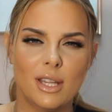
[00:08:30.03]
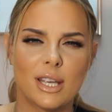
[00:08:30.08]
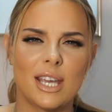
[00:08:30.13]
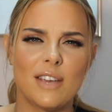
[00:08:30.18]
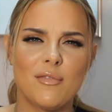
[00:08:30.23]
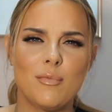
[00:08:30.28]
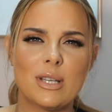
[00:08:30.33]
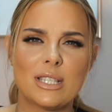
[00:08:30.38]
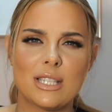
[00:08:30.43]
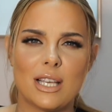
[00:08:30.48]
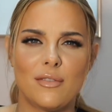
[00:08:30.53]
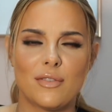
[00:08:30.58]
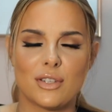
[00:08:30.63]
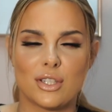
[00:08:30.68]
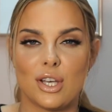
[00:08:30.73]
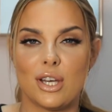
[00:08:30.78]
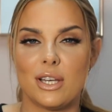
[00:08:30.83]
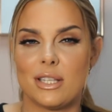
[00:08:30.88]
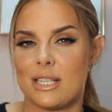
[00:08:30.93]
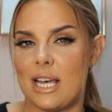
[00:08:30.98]
give myself a
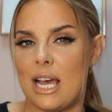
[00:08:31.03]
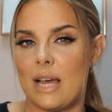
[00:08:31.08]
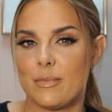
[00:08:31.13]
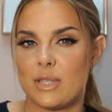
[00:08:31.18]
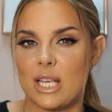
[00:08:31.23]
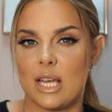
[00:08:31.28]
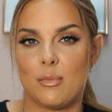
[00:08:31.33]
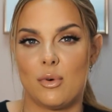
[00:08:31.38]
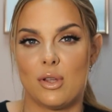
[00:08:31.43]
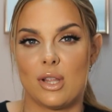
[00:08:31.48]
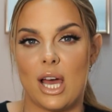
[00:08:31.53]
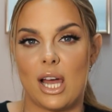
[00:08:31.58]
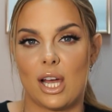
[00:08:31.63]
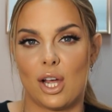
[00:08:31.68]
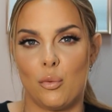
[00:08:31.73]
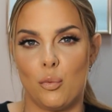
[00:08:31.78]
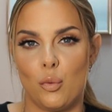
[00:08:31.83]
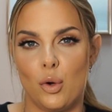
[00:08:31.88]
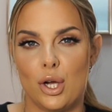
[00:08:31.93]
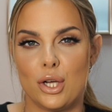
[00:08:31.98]
certain timetable that
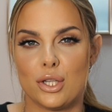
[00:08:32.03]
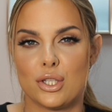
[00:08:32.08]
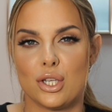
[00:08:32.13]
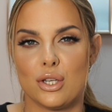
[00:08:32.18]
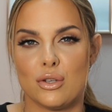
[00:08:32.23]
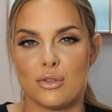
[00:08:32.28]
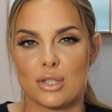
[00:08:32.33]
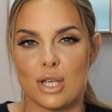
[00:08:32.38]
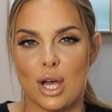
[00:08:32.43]
I can work to,